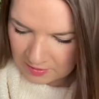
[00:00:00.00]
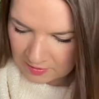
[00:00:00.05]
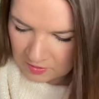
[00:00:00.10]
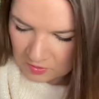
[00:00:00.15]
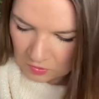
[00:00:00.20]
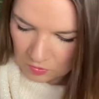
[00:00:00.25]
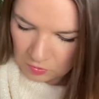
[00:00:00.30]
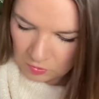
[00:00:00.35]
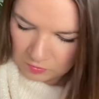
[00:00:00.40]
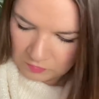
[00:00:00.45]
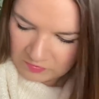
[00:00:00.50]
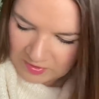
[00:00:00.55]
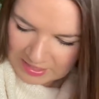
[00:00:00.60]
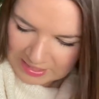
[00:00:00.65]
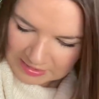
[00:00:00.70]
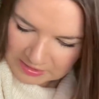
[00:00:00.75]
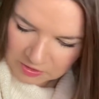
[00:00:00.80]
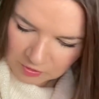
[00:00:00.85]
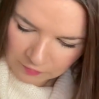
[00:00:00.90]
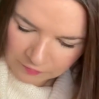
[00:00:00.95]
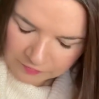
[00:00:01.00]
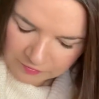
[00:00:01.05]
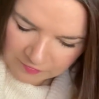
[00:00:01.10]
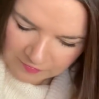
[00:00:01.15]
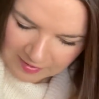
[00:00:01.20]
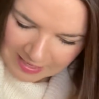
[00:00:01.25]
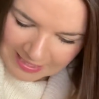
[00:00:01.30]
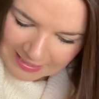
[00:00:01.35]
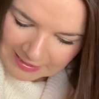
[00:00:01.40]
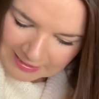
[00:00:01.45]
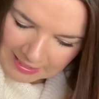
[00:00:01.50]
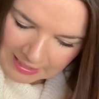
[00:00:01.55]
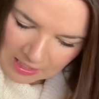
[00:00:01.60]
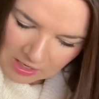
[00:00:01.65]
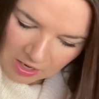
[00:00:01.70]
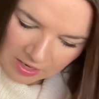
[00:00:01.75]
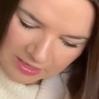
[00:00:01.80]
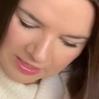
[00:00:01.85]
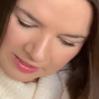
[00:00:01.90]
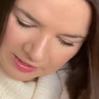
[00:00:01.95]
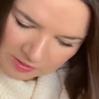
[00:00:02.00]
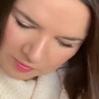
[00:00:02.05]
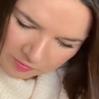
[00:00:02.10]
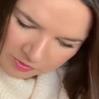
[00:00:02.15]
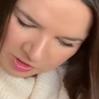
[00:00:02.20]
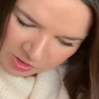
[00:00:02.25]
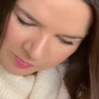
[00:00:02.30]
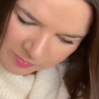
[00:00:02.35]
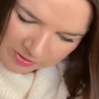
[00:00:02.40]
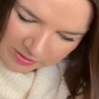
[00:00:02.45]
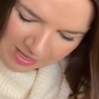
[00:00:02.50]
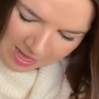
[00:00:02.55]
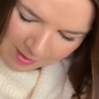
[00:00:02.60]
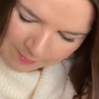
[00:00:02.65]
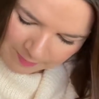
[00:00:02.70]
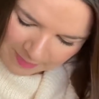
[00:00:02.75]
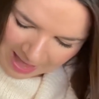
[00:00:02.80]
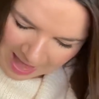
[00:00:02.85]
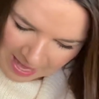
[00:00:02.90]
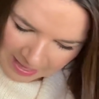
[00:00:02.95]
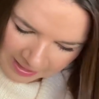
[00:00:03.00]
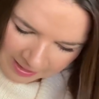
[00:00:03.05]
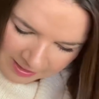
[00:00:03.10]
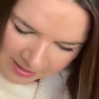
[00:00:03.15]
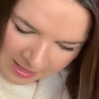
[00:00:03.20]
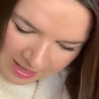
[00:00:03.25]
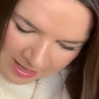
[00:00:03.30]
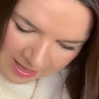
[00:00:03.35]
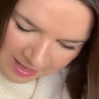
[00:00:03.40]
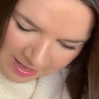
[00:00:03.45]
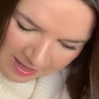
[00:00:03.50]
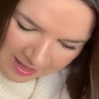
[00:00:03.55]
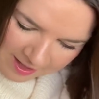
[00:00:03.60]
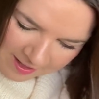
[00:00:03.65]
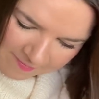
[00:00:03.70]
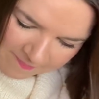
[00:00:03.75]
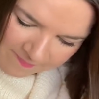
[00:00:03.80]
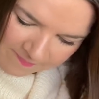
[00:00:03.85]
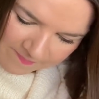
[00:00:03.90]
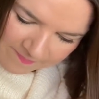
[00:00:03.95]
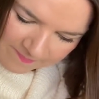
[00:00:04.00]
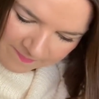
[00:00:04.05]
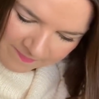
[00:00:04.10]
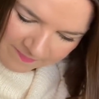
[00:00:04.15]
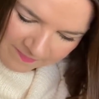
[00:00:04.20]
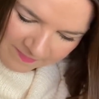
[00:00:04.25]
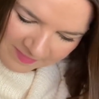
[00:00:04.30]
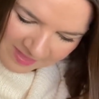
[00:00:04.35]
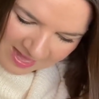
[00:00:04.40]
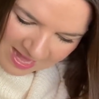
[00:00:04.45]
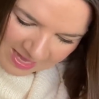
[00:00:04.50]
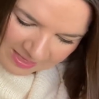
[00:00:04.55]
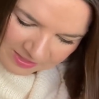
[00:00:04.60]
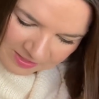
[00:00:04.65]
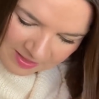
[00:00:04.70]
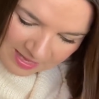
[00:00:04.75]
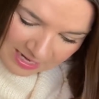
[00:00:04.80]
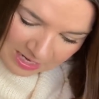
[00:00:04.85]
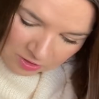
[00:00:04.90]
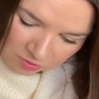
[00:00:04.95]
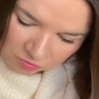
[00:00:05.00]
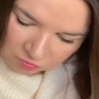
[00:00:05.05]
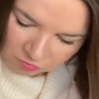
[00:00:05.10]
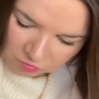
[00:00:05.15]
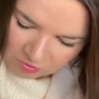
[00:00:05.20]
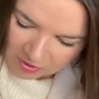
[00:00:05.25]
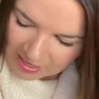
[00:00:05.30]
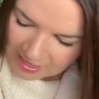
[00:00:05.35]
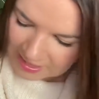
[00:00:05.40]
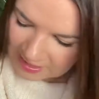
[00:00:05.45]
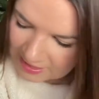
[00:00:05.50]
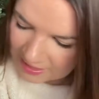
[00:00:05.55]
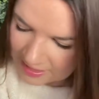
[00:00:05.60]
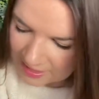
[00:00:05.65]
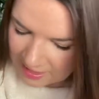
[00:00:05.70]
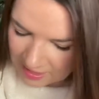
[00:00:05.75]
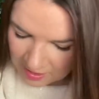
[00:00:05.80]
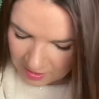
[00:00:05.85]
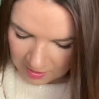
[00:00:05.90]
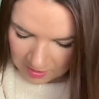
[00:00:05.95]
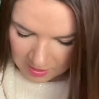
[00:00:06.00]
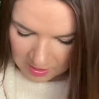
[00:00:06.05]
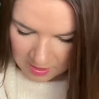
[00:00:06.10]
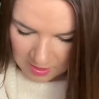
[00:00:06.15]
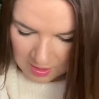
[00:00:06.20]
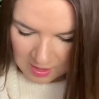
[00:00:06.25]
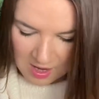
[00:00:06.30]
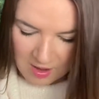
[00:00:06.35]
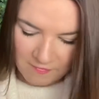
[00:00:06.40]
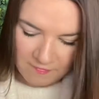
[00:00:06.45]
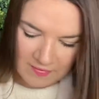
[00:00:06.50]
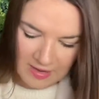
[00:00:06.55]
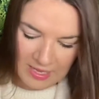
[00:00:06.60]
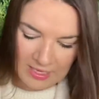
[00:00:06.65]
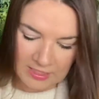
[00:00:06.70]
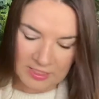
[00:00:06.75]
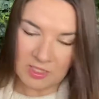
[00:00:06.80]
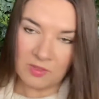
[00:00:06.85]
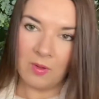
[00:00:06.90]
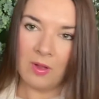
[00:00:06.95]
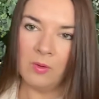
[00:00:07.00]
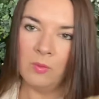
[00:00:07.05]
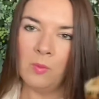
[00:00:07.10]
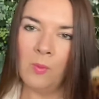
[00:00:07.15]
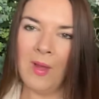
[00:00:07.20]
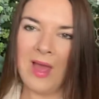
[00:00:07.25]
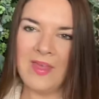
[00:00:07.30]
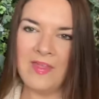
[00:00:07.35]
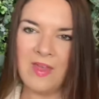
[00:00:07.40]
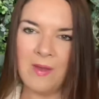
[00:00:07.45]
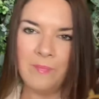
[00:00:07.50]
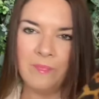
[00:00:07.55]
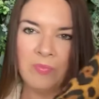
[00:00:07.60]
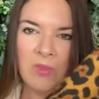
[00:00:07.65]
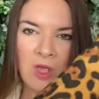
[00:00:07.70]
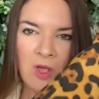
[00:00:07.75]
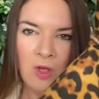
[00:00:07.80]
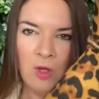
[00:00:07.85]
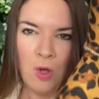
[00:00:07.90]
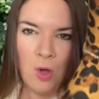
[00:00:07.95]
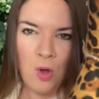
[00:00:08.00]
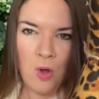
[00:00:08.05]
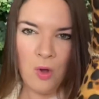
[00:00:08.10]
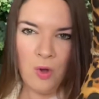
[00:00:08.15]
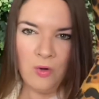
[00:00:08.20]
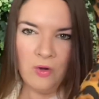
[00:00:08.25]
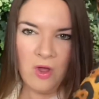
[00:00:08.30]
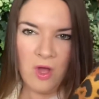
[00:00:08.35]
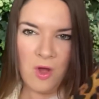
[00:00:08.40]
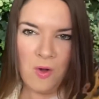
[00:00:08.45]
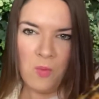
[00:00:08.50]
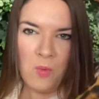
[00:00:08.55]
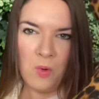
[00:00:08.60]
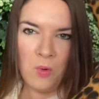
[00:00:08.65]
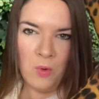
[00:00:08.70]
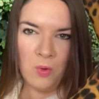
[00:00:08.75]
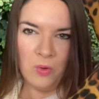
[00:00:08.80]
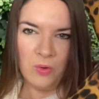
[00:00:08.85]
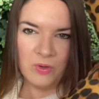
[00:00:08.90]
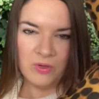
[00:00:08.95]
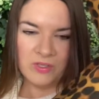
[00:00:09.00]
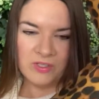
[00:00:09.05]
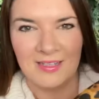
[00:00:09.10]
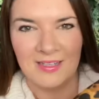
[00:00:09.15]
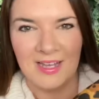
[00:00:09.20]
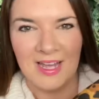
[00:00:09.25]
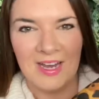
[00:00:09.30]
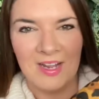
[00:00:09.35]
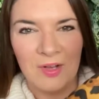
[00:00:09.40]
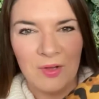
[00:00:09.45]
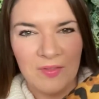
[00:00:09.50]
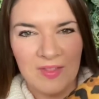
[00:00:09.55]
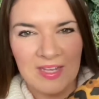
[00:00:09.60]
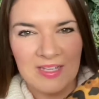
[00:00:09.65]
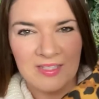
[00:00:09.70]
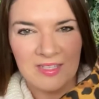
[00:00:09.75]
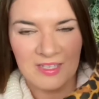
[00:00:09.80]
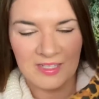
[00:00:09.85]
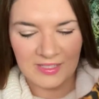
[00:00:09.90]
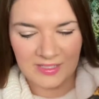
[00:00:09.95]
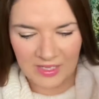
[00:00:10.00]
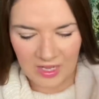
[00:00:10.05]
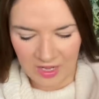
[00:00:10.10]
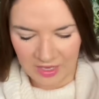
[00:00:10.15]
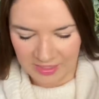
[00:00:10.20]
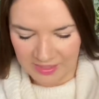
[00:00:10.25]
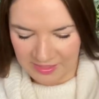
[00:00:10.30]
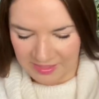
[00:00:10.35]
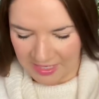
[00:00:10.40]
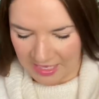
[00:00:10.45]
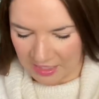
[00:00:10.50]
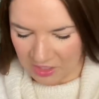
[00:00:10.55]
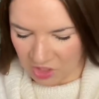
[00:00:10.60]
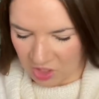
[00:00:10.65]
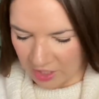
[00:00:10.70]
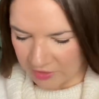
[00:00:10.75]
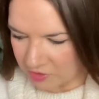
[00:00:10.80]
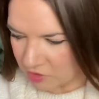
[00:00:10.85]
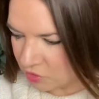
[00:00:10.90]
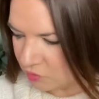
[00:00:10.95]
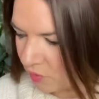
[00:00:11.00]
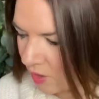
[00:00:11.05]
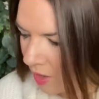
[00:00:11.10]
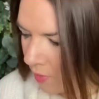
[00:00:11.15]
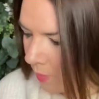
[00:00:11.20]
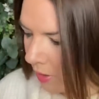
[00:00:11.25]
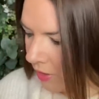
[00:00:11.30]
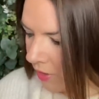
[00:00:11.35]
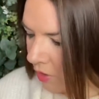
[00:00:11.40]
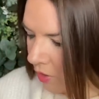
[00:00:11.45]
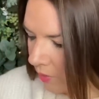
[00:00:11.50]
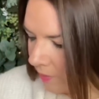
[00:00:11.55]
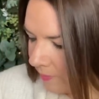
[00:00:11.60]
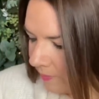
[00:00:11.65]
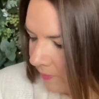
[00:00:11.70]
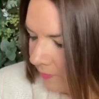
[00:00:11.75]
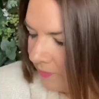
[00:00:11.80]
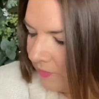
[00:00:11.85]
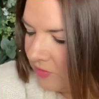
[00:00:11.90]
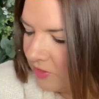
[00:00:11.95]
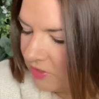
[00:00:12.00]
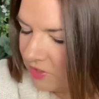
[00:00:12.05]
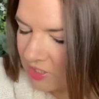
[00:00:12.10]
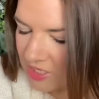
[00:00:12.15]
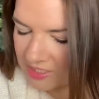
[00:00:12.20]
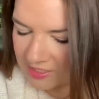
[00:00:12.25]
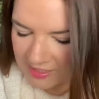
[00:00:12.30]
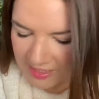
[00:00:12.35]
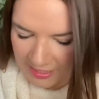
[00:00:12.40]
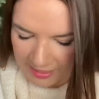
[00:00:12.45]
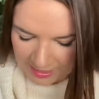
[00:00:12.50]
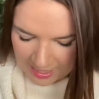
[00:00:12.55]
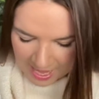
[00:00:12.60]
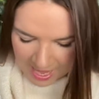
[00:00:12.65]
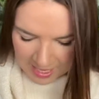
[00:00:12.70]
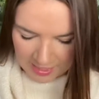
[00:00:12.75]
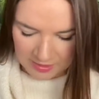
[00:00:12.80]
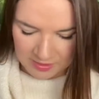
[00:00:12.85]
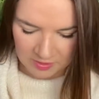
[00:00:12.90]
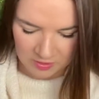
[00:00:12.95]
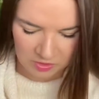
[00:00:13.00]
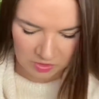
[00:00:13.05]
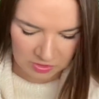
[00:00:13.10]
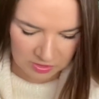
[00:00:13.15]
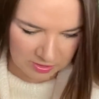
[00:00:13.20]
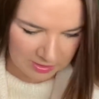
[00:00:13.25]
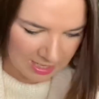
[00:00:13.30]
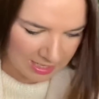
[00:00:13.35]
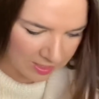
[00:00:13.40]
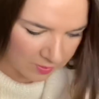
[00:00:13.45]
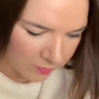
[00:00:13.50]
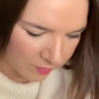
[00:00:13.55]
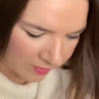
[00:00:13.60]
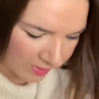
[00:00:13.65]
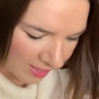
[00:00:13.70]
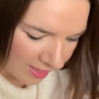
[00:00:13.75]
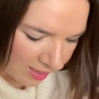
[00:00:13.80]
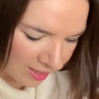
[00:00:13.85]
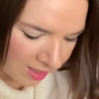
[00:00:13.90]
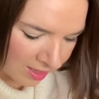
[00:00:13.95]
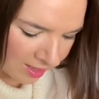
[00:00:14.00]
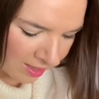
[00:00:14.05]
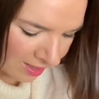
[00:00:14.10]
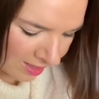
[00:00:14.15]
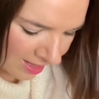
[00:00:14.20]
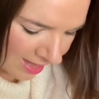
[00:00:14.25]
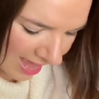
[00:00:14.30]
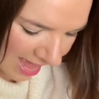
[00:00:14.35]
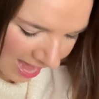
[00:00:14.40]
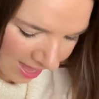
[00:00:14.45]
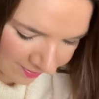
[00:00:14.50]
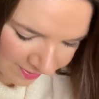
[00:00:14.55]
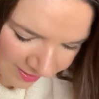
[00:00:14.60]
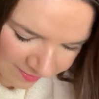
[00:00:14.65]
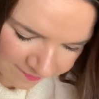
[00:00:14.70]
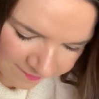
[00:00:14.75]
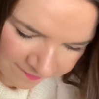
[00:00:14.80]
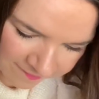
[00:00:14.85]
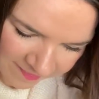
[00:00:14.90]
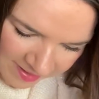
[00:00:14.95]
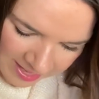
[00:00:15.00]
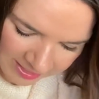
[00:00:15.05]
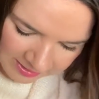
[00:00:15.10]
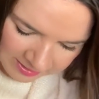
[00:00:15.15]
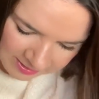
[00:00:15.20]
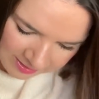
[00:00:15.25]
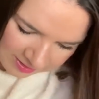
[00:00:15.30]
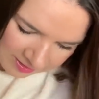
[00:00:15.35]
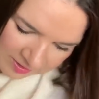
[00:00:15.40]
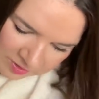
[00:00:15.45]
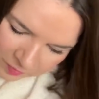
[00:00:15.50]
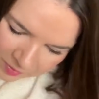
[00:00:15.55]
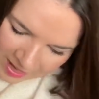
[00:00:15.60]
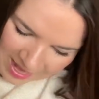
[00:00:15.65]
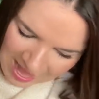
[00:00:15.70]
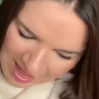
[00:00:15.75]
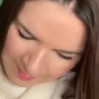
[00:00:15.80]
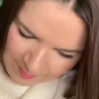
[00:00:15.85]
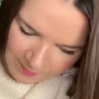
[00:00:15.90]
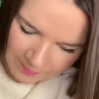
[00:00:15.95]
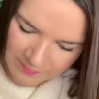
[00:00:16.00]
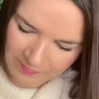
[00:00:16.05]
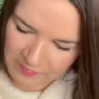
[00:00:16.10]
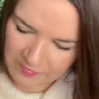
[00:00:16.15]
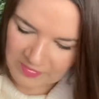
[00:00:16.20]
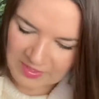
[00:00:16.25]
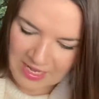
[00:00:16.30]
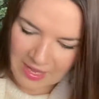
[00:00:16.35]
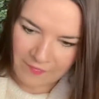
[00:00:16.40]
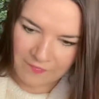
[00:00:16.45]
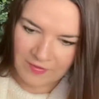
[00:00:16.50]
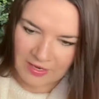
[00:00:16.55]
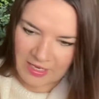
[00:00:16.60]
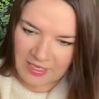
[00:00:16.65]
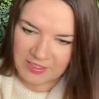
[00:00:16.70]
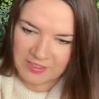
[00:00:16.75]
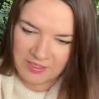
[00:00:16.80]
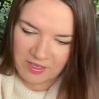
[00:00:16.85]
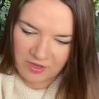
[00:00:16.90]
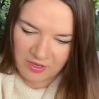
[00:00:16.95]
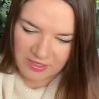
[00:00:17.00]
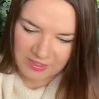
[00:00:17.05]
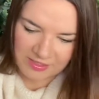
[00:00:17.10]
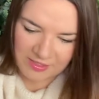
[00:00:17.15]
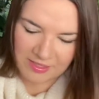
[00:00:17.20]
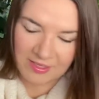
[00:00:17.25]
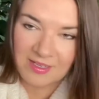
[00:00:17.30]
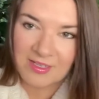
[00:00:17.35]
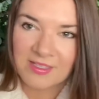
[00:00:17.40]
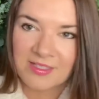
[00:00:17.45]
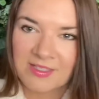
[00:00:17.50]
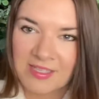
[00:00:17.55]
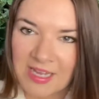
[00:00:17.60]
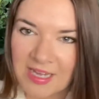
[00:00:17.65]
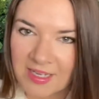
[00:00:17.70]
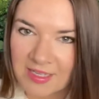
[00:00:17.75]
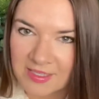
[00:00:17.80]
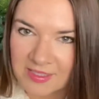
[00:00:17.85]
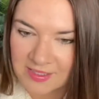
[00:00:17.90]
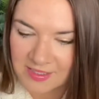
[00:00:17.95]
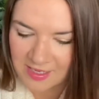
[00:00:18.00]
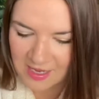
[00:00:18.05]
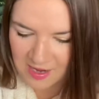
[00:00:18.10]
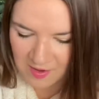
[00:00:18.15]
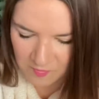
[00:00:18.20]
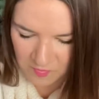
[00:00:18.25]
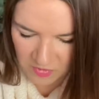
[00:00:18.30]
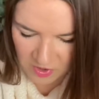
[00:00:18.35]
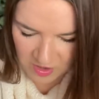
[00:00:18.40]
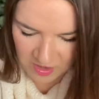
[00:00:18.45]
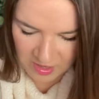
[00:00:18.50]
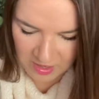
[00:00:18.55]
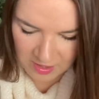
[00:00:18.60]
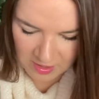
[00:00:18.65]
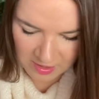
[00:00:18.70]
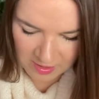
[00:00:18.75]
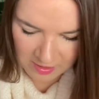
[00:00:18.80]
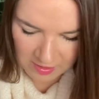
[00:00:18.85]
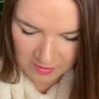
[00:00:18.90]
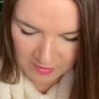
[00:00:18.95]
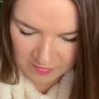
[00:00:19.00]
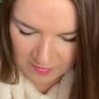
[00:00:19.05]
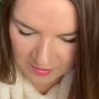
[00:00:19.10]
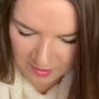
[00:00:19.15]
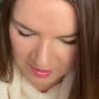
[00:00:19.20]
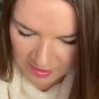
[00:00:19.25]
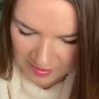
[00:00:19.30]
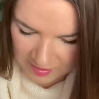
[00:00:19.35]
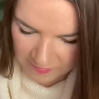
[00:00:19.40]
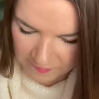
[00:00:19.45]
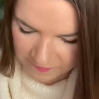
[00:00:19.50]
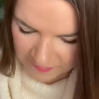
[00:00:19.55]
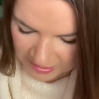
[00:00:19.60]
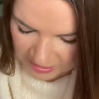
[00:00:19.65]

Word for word: all really soft fleecy lining so I'll just put that back um yeah so they look really lovely so I wear them on our walks and I got these in a size six shall I just try one on just in case I'll just tell you what the how they fit so I am definitely a size six in my in the feet